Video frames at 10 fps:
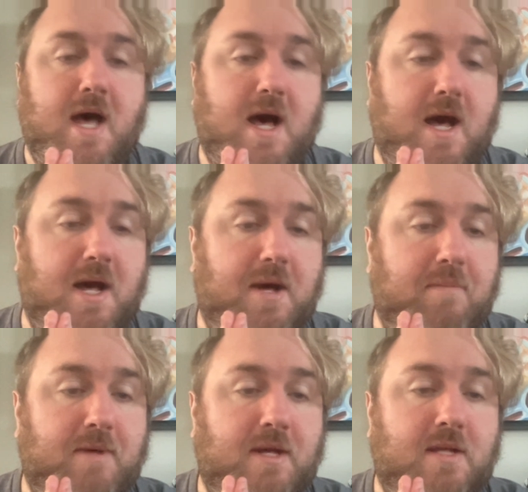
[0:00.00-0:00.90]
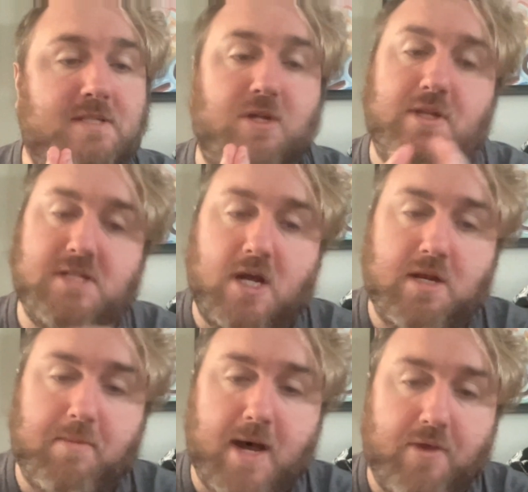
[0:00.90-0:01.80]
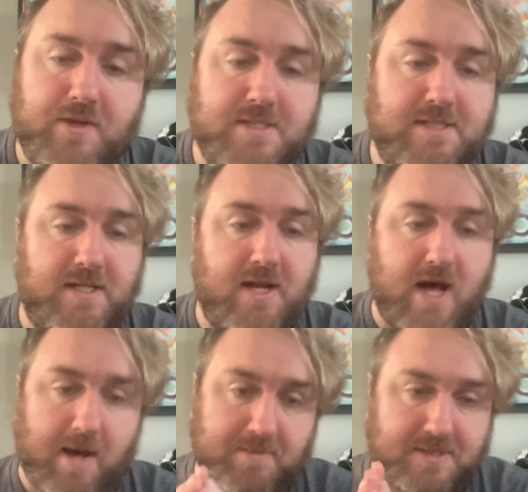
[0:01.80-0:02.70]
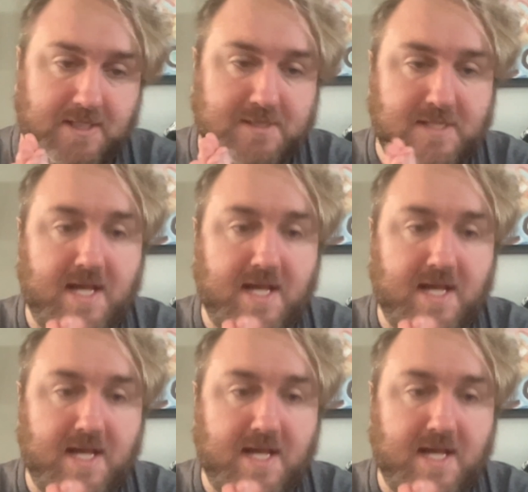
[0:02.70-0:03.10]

So let's talk about the synopsis.